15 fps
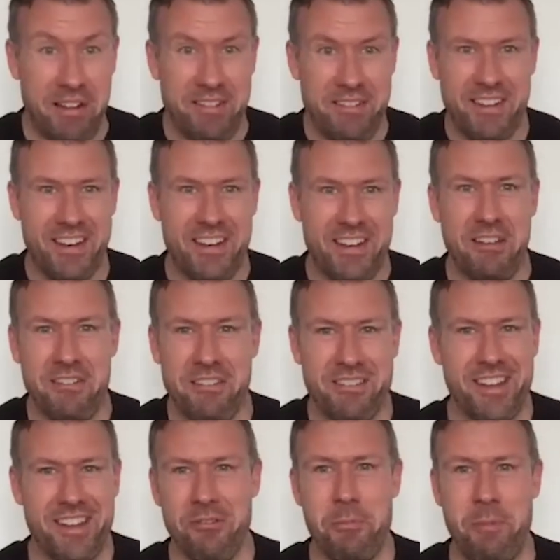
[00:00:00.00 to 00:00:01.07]
no,
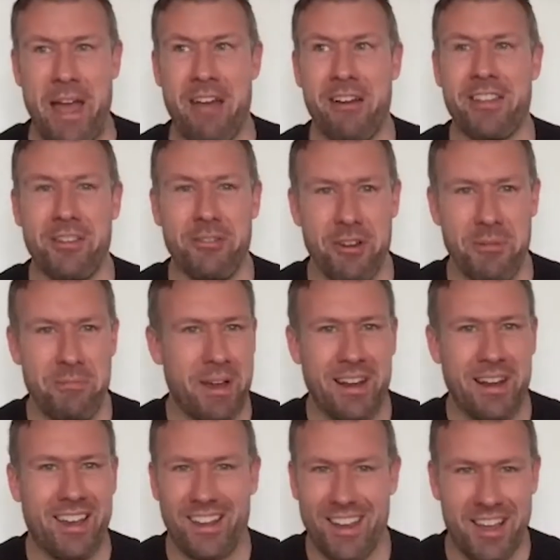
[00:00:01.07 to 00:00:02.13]
all power to them. But
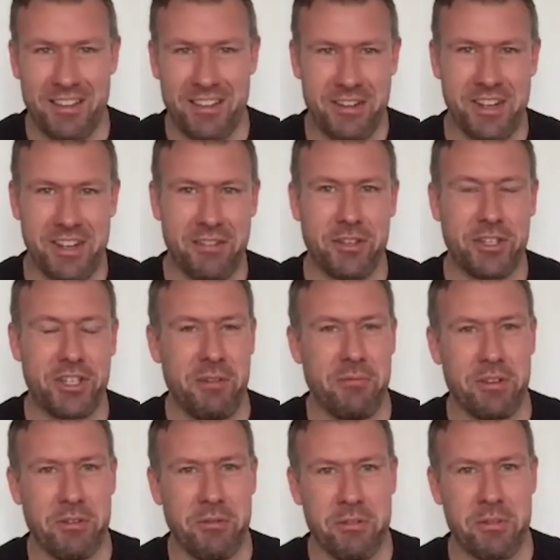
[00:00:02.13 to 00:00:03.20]
like, I couldn't give a shit
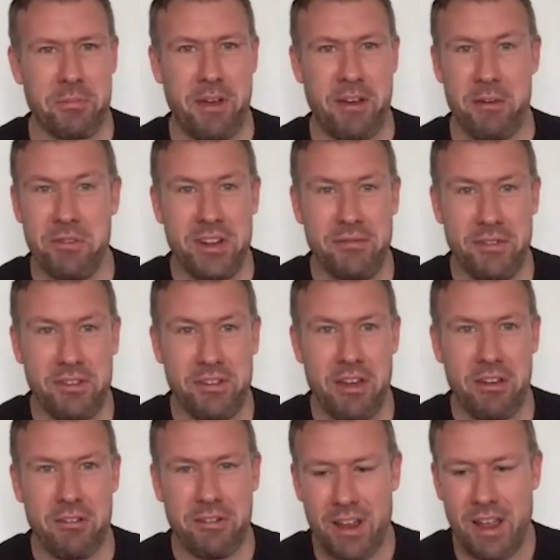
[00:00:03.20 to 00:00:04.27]
what the horsepower. I wouldn't even
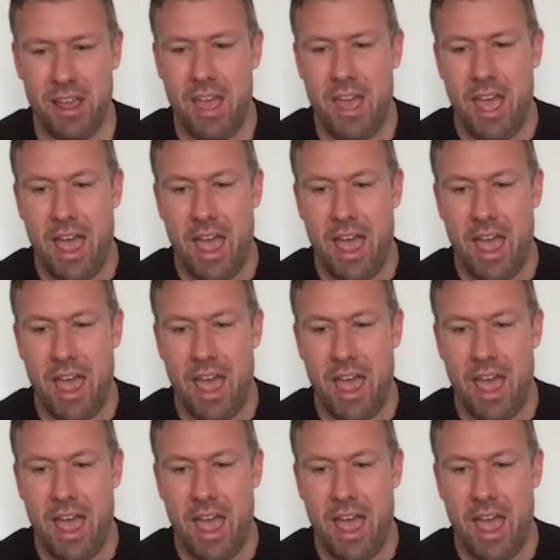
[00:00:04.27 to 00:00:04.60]
know. And